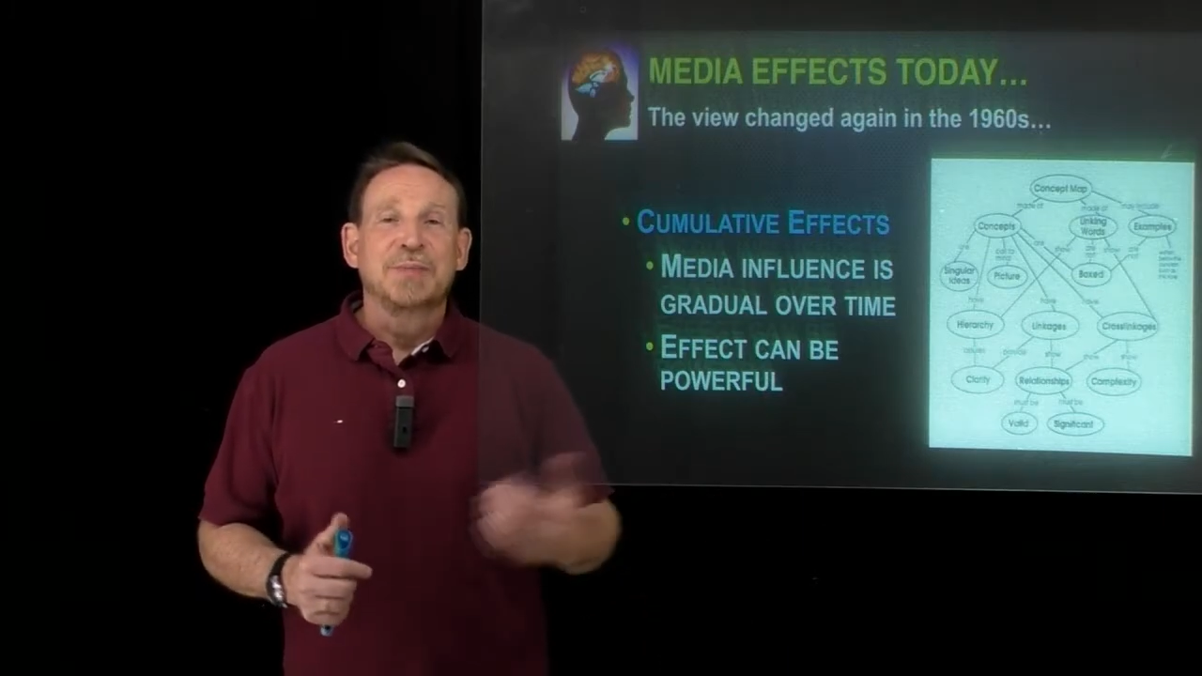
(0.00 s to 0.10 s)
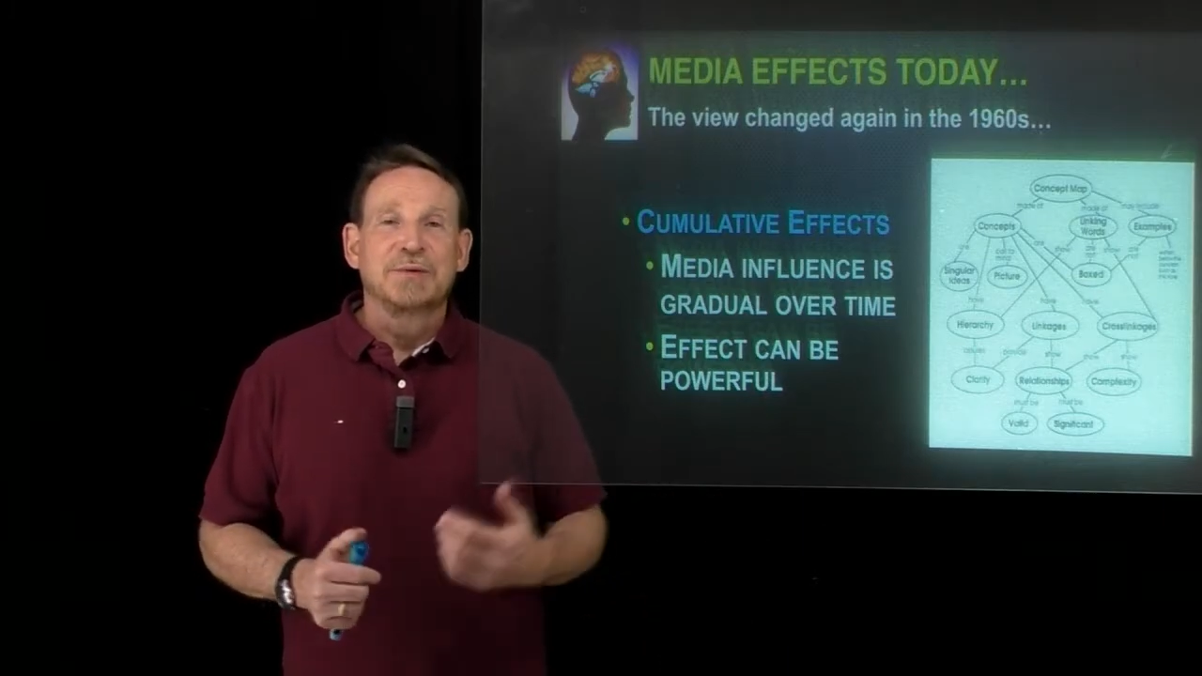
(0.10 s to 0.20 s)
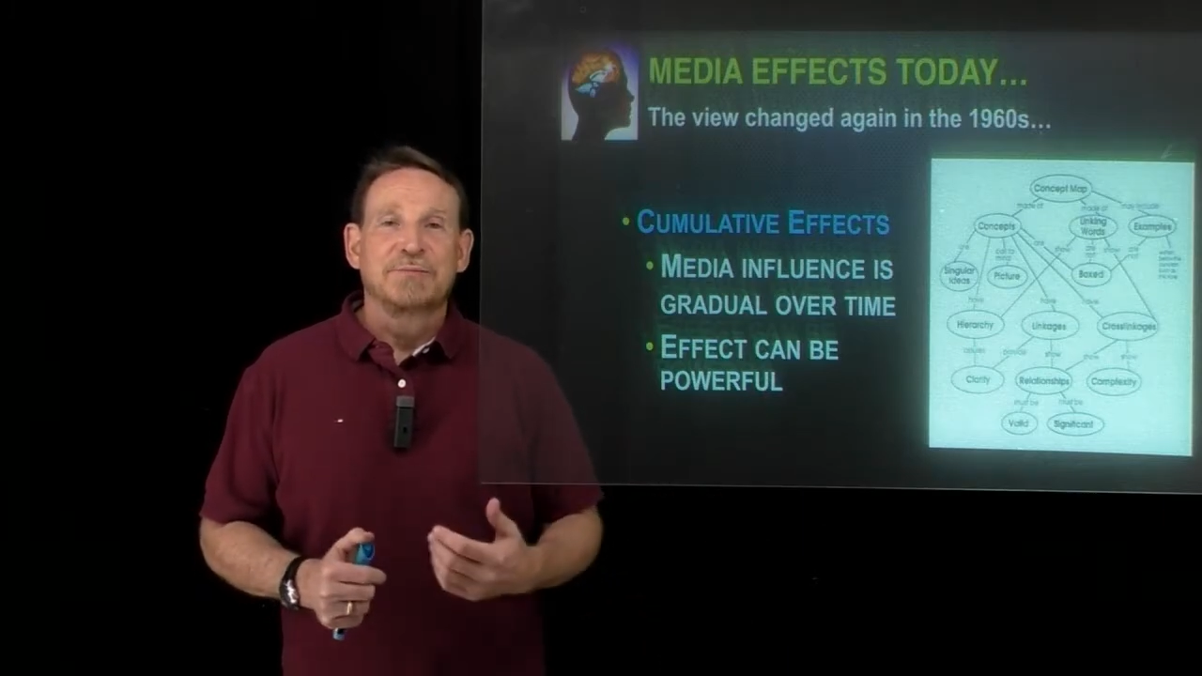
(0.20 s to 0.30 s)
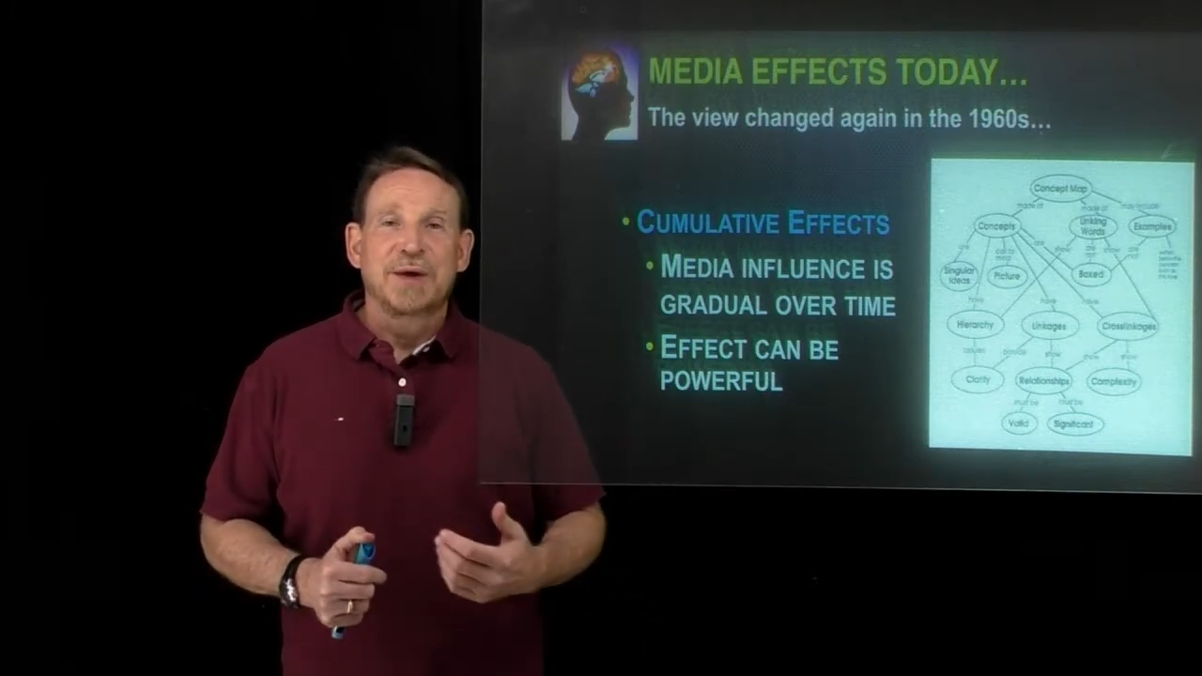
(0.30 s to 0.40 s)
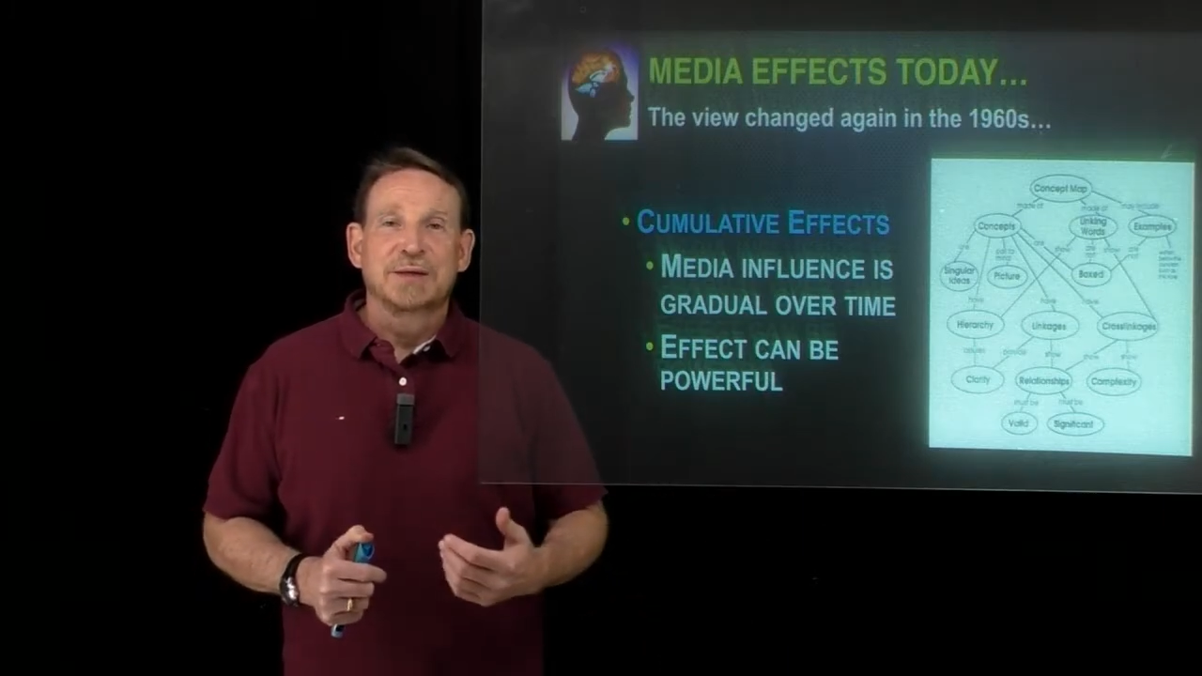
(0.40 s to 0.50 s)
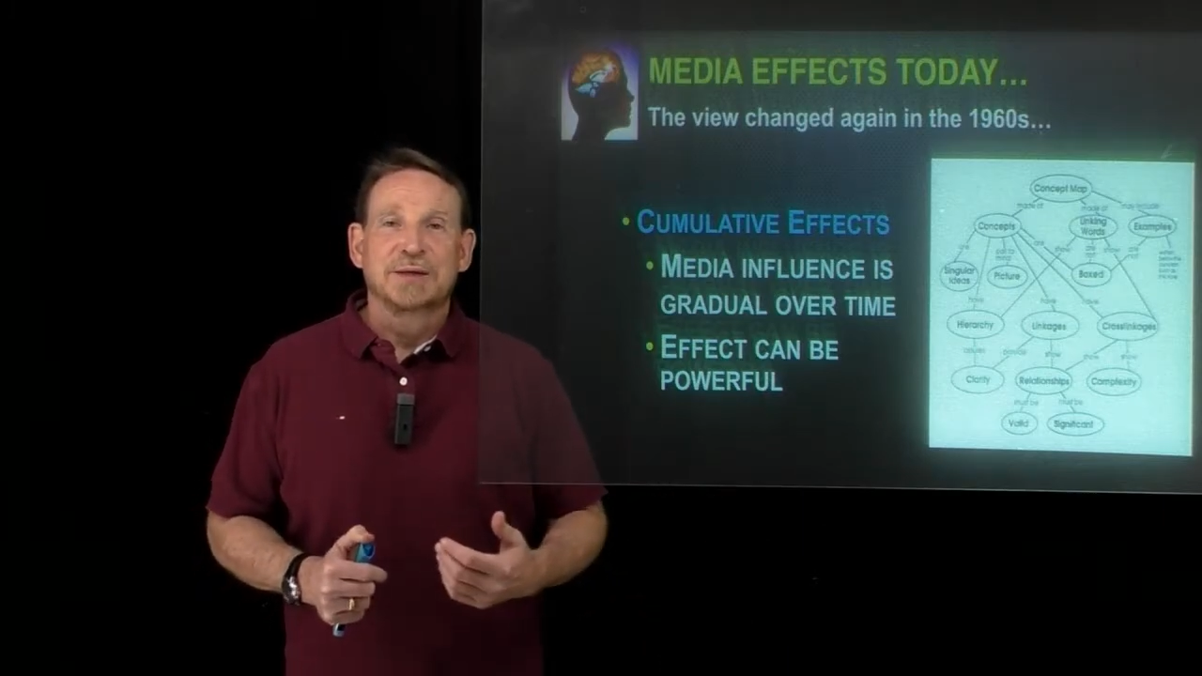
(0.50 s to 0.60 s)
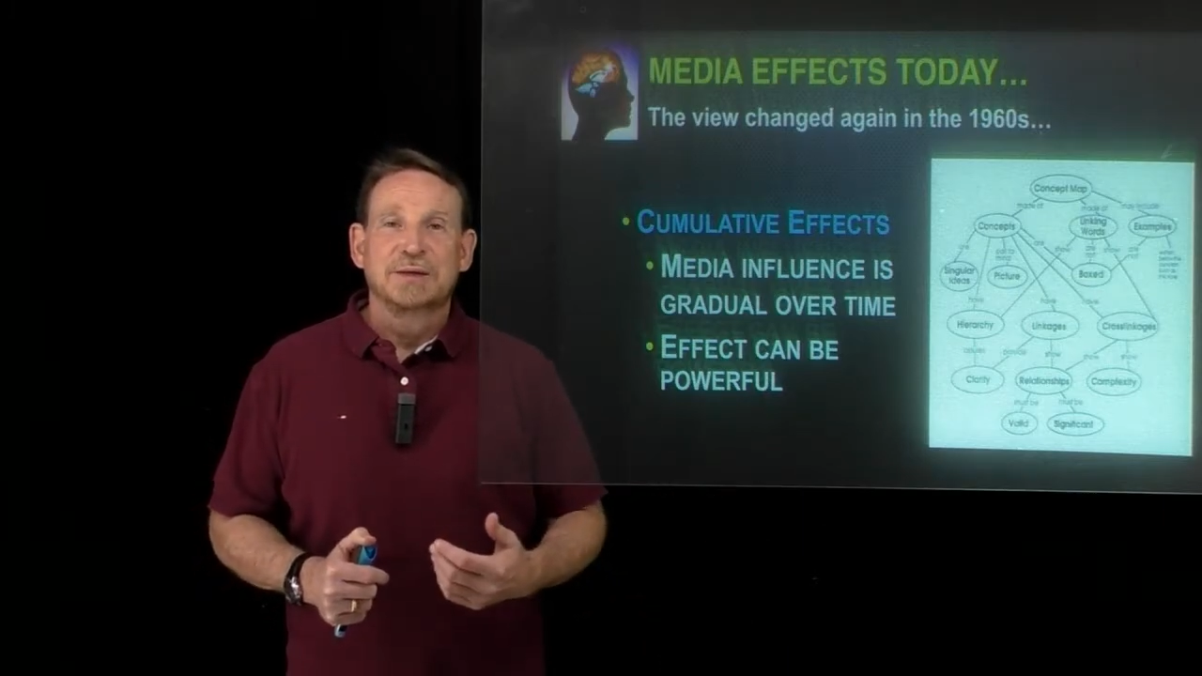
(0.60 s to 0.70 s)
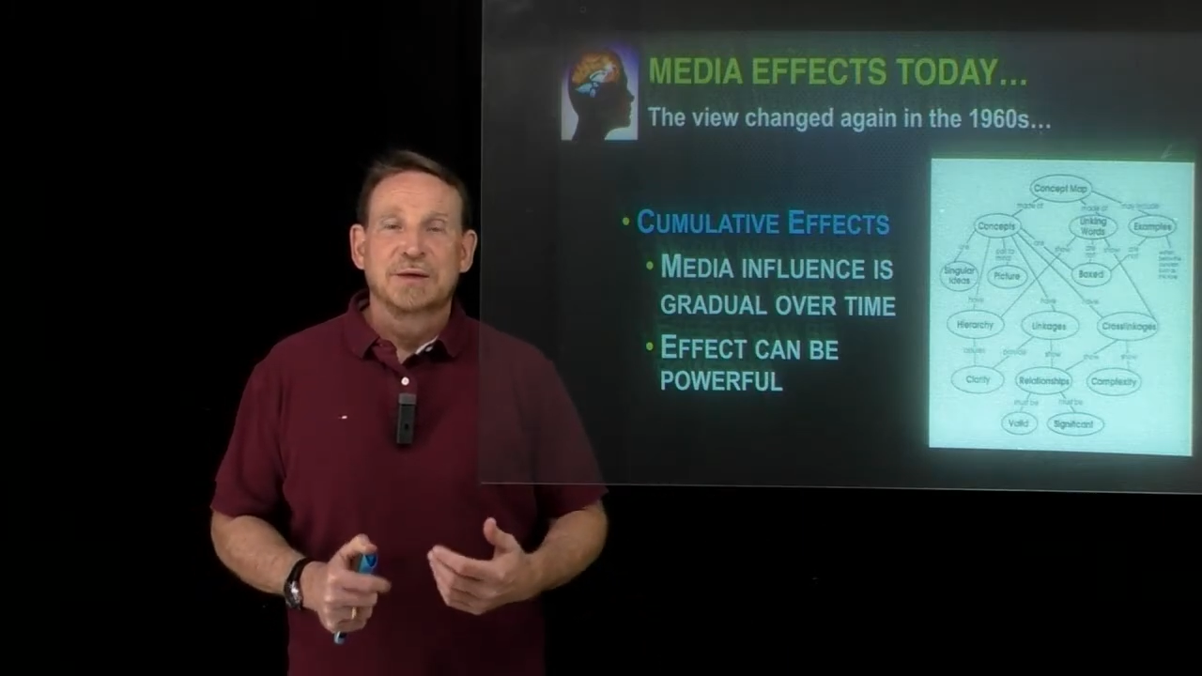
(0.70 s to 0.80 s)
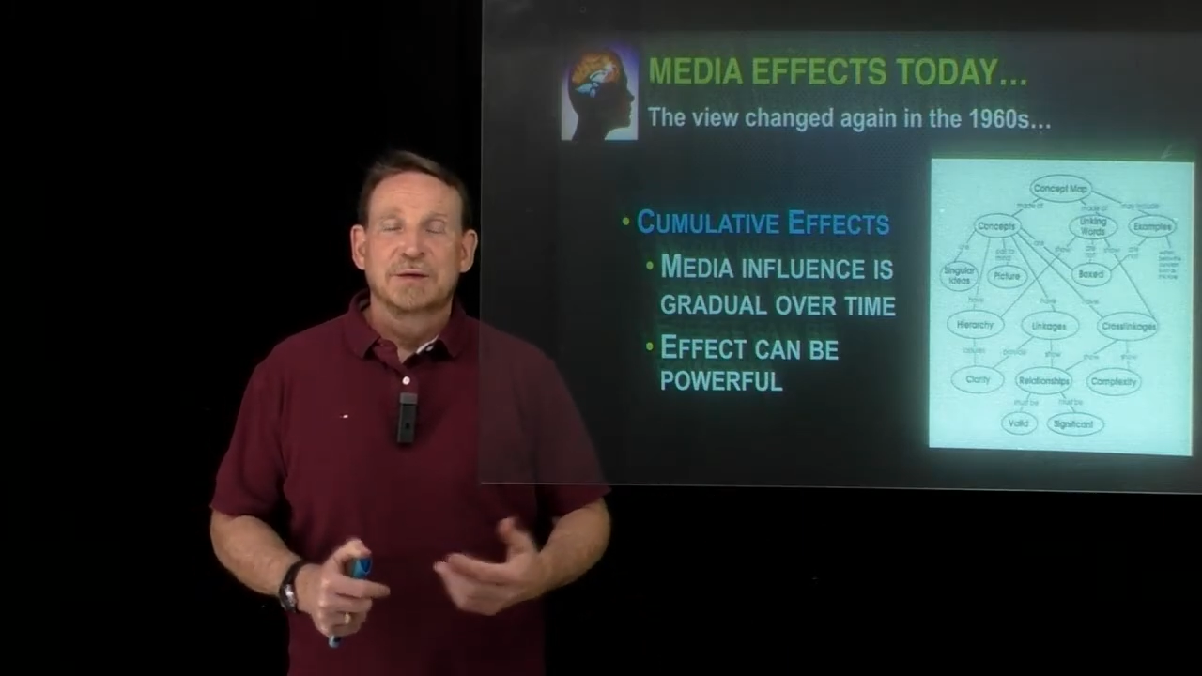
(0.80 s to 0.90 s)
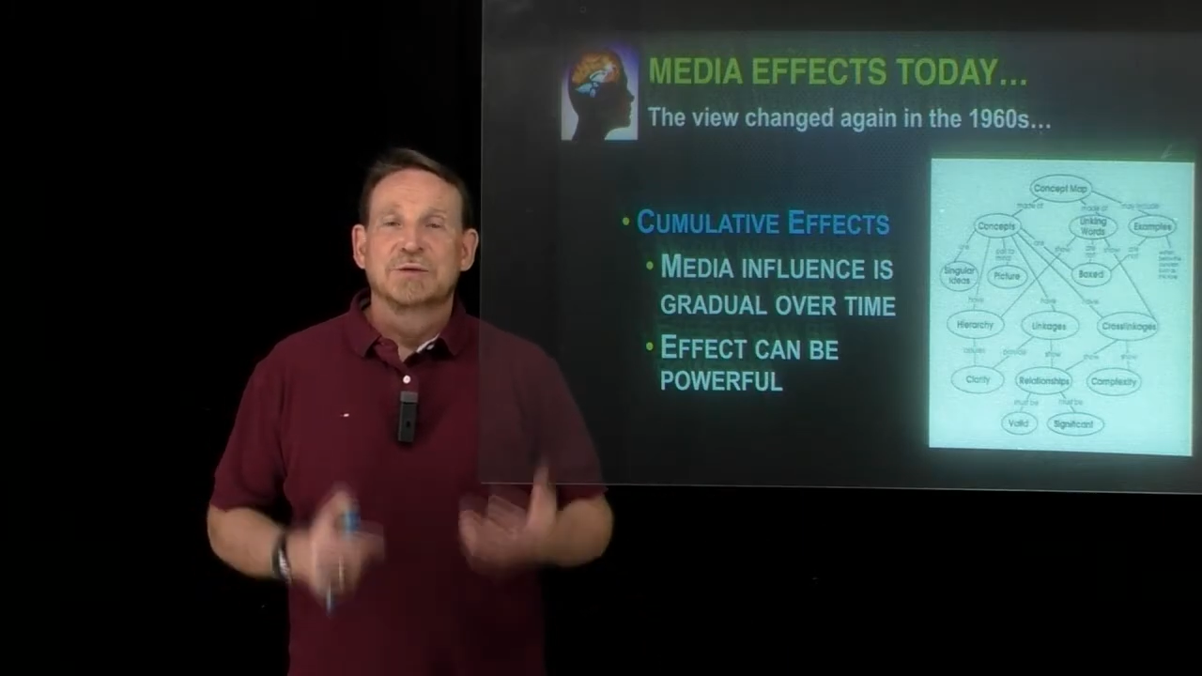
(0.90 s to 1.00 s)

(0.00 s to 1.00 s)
be affected